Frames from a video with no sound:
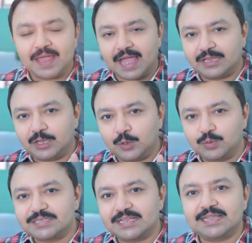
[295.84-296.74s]
and
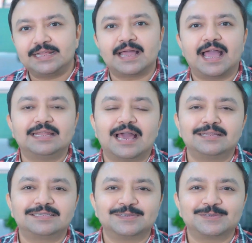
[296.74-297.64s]
using data
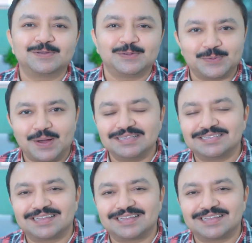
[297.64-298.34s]
analysis to answer